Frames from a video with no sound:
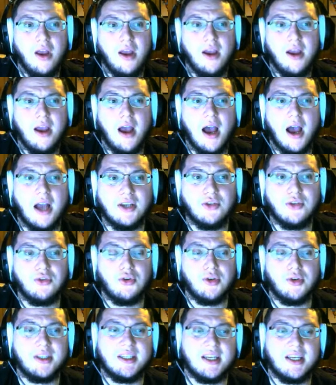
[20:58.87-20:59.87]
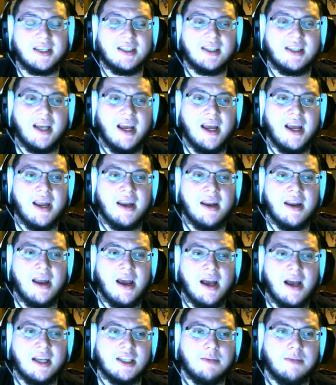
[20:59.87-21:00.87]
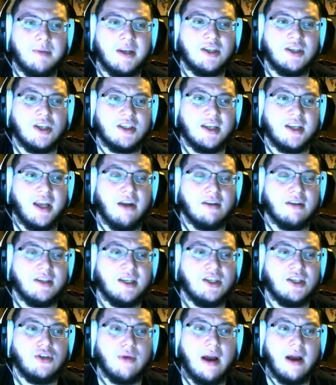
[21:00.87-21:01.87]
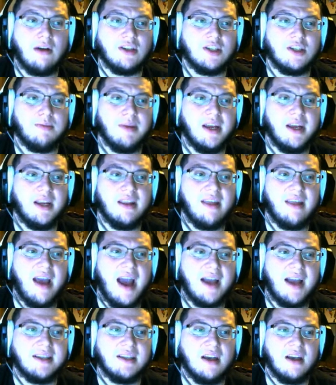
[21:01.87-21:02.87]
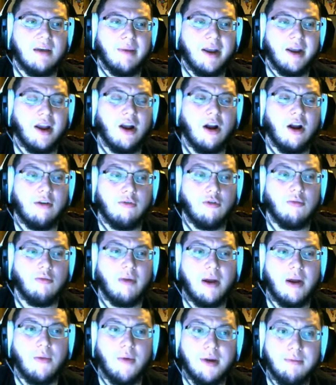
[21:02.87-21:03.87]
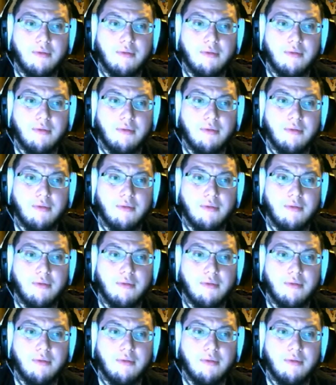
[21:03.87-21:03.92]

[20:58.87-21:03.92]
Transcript: 236 in speed, just to guarantee to outspeed that Mega Gardevoir by 1